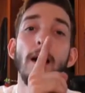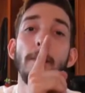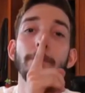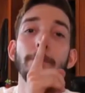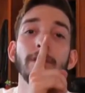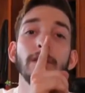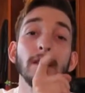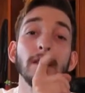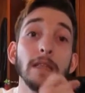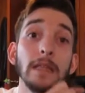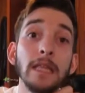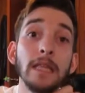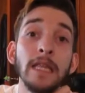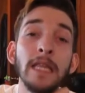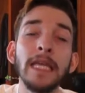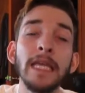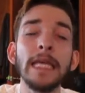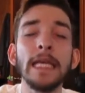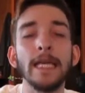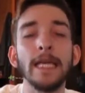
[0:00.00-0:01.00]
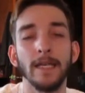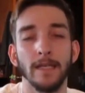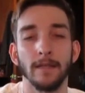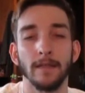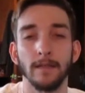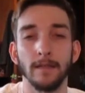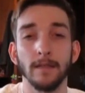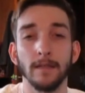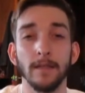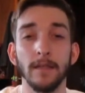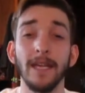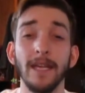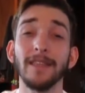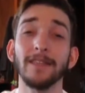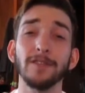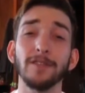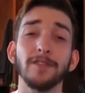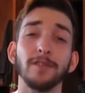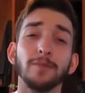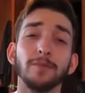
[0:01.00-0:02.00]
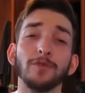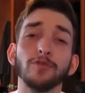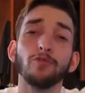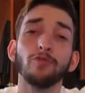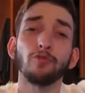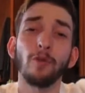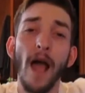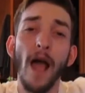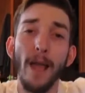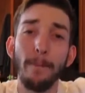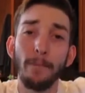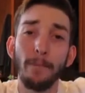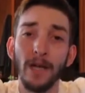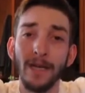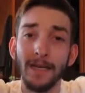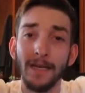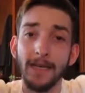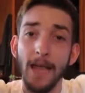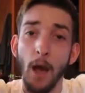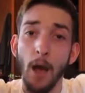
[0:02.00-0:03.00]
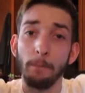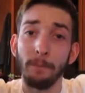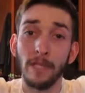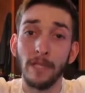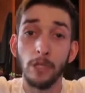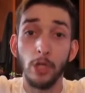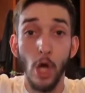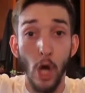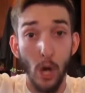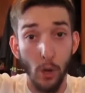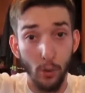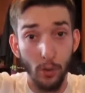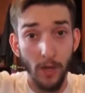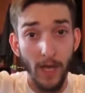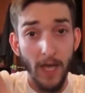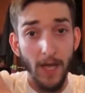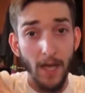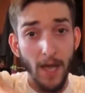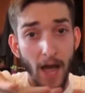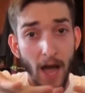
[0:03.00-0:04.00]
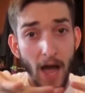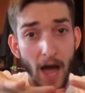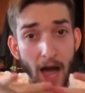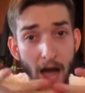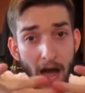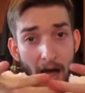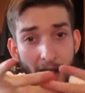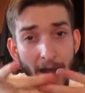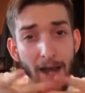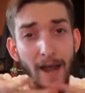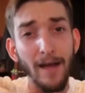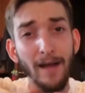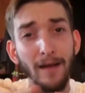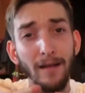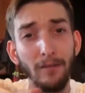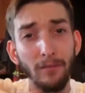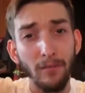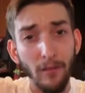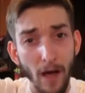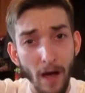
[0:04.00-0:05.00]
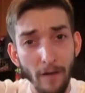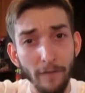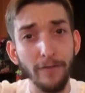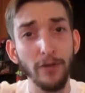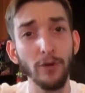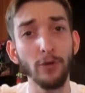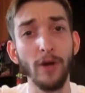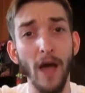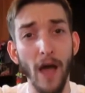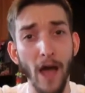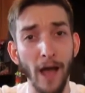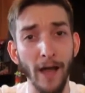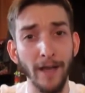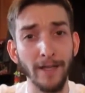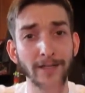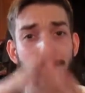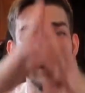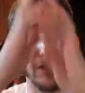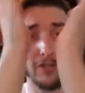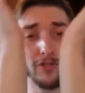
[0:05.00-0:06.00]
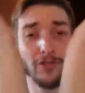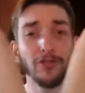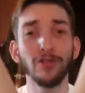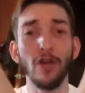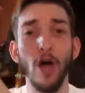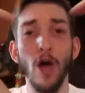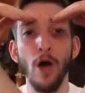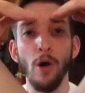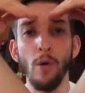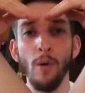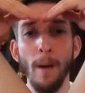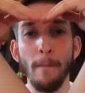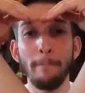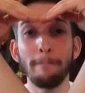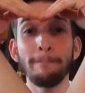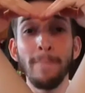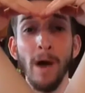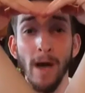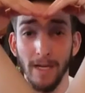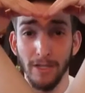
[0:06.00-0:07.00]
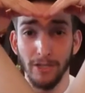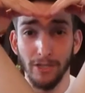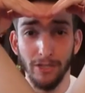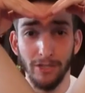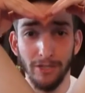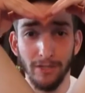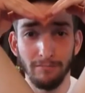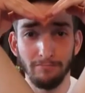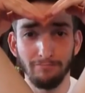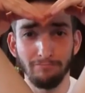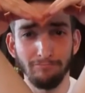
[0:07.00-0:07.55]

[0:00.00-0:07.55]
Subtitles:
please click the subscribe button down below. I love you guys so much.